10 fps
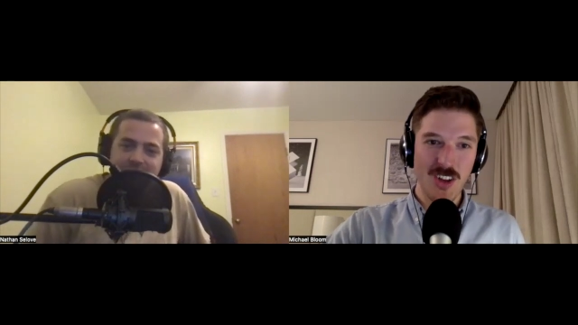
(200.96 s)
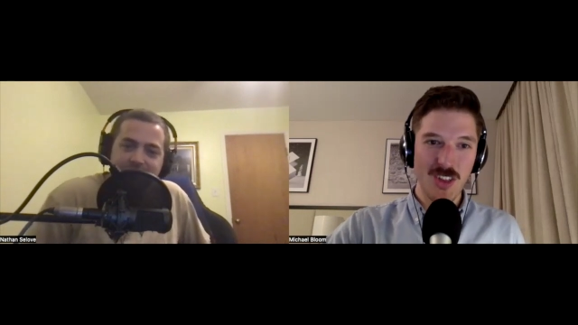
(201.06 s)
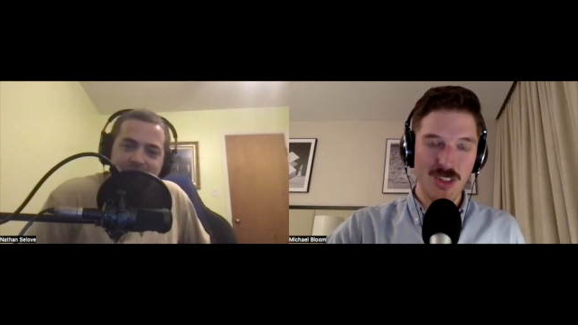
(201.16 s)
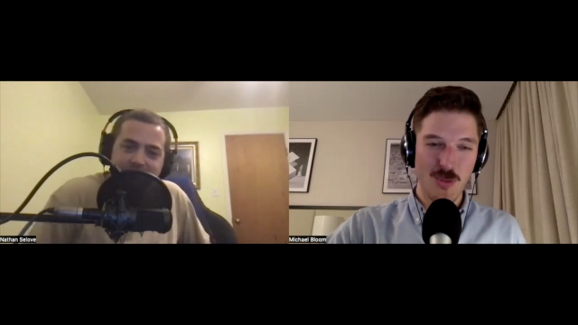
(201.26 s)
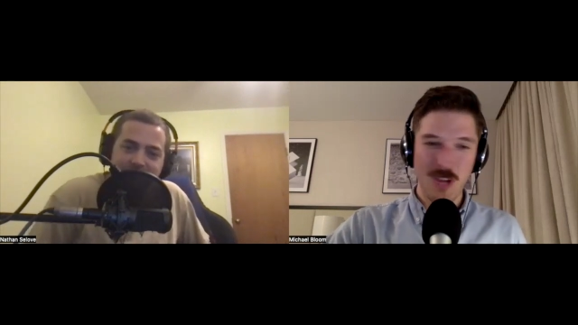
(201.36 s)

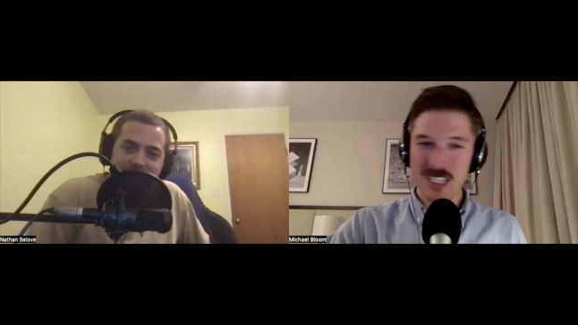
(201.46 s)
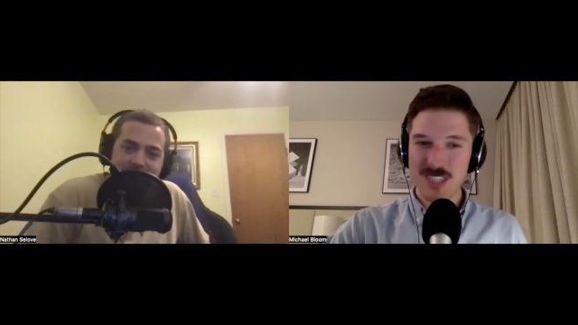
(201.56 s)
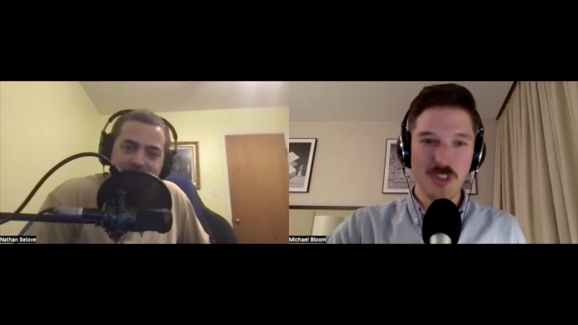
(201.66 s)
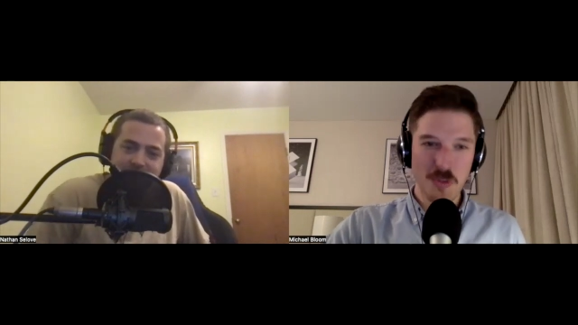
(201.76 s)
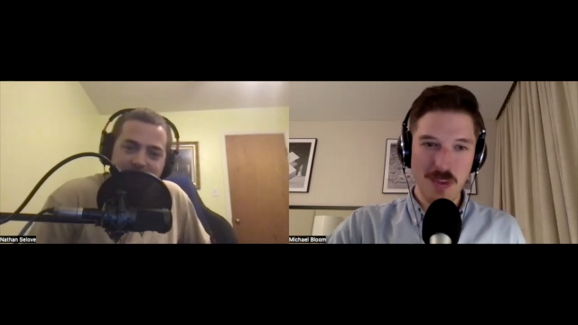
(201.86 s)
Speaker 1: the
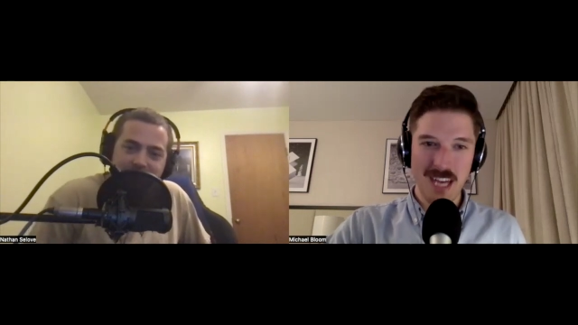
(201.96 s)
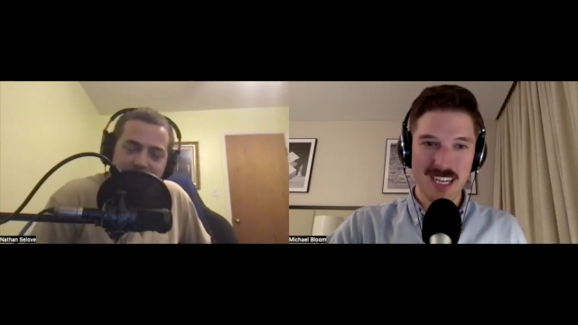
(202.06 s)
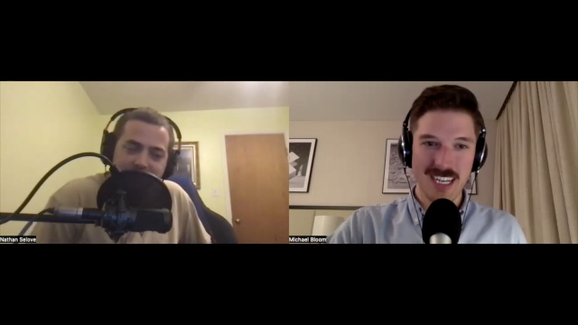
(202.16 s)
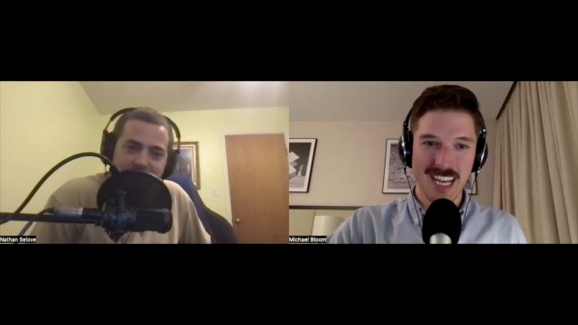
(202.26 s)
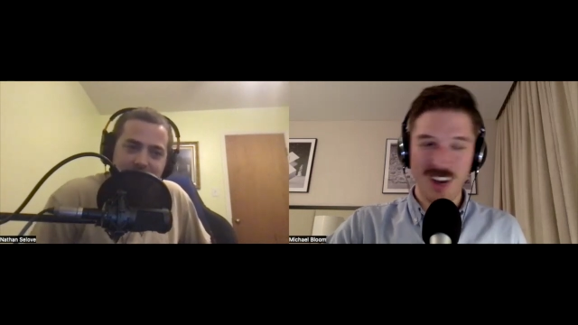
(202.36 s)
rest of
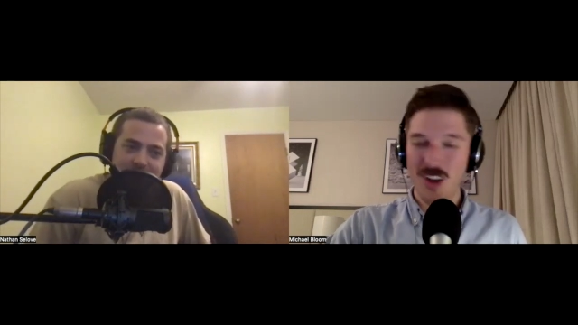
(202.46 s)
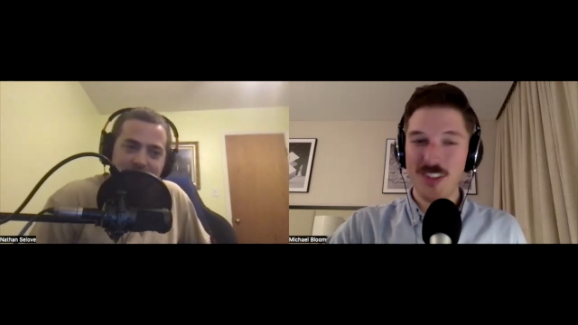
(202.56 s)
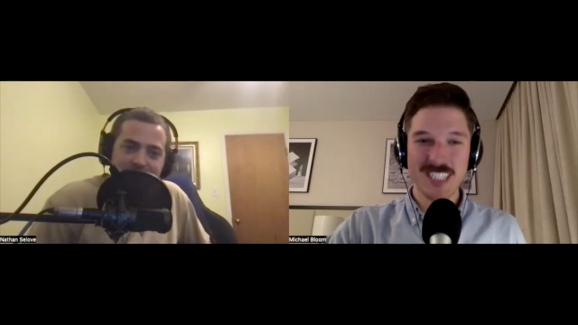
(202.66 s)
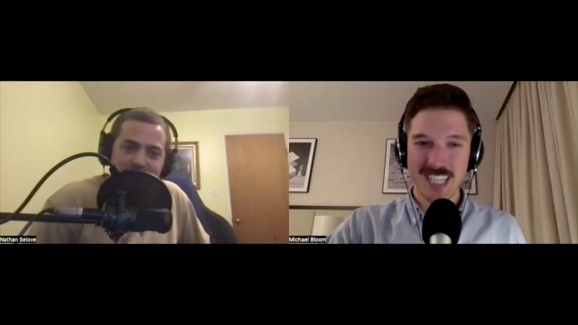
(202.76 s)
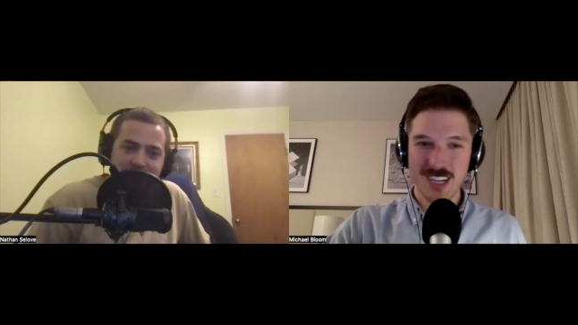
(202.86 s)
humanity and
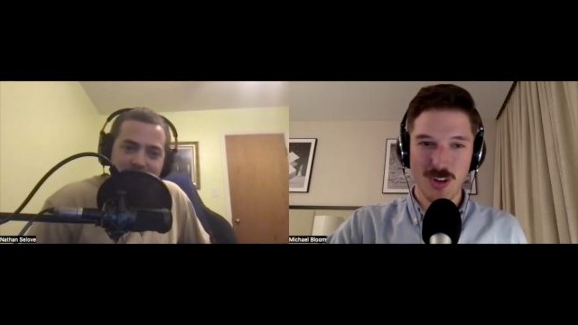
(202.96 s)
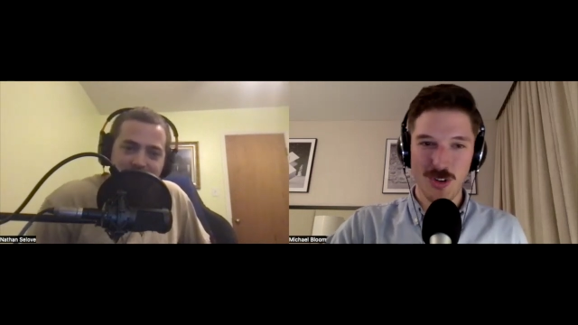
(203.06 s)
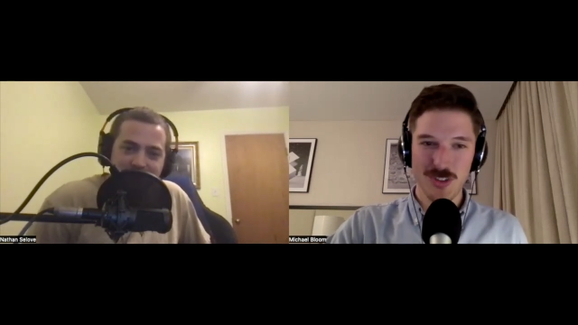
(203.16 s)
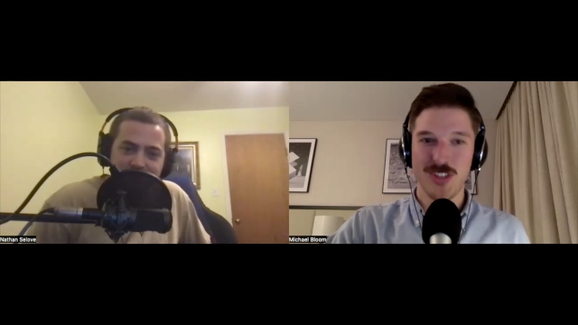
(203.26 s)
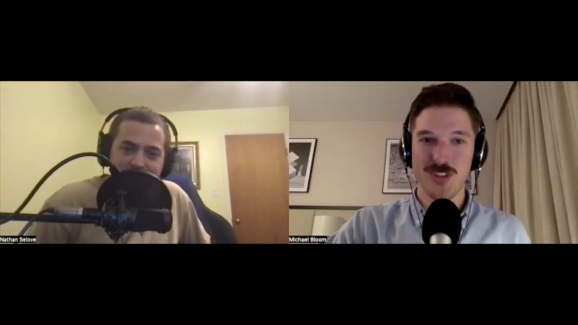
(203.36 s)
all the
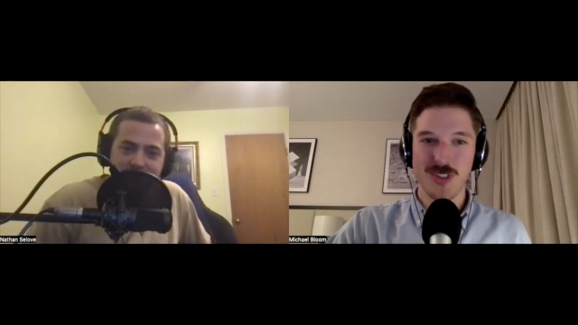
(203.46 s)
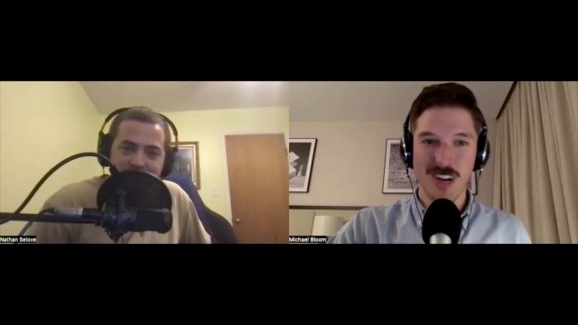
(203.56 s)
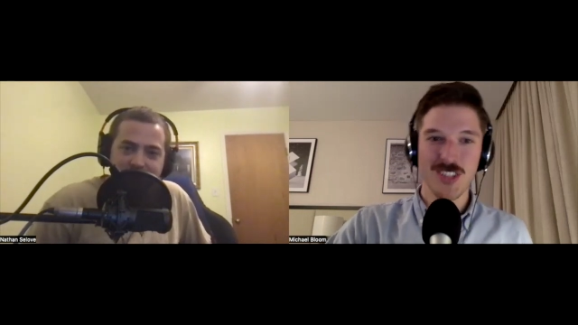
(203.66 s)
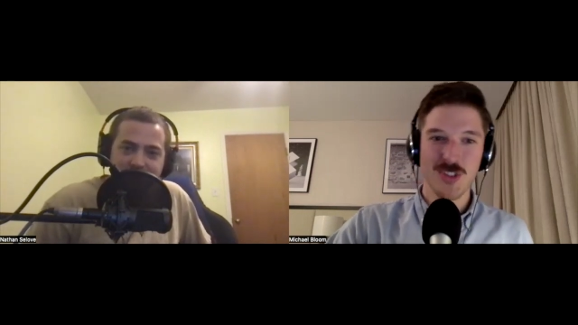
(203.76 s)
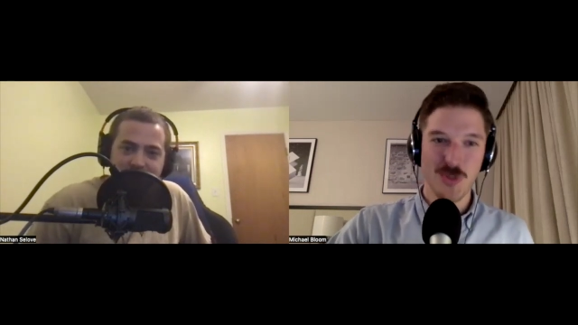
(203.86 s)
dickholes that are
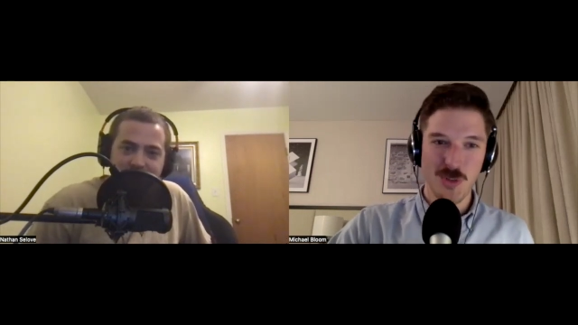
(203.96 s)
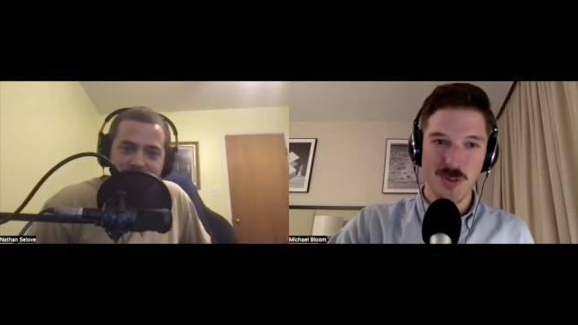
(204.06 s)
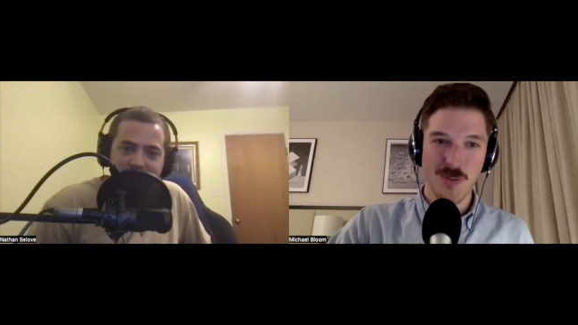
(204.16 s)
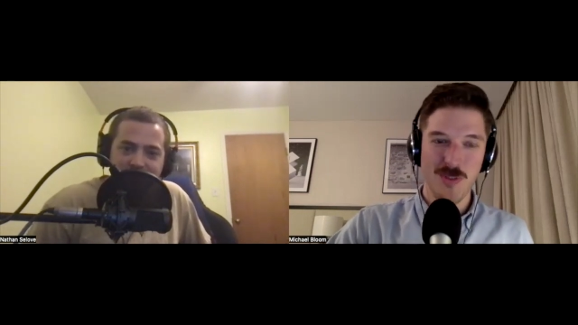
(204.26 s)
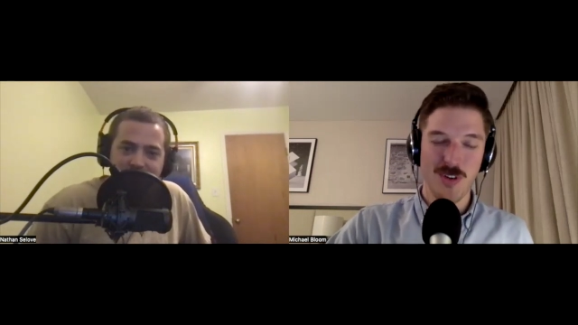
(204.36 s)
trying to screw
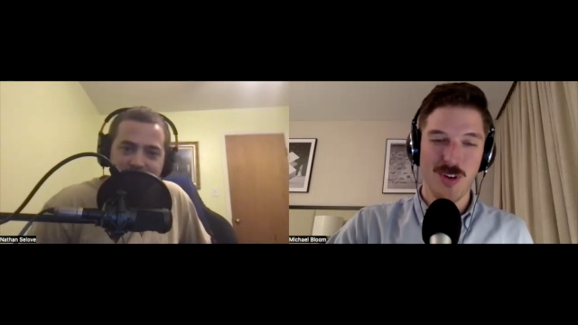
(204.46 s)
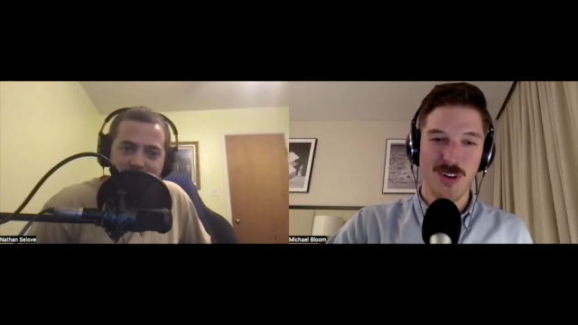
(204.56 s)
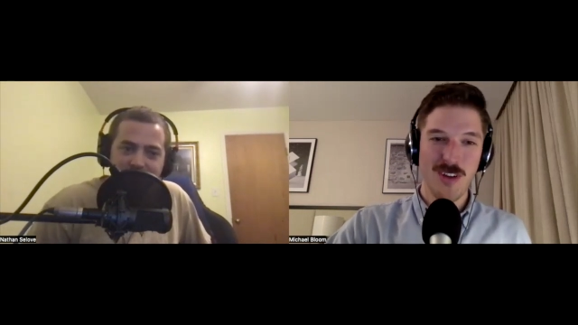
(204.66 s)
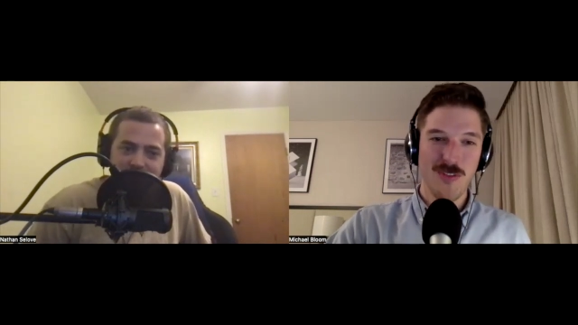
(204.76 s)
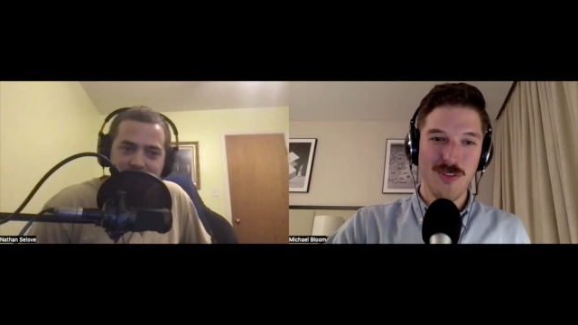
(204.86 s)
them over